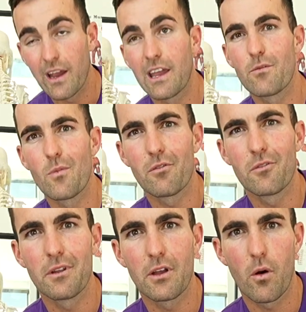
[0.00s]
and give him a
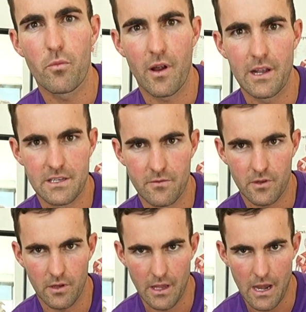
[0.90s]
really comprehensive
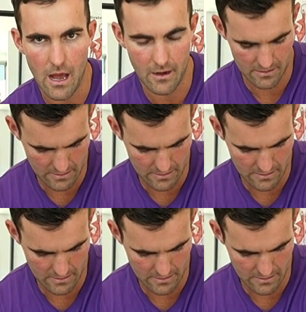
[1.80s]
clean out.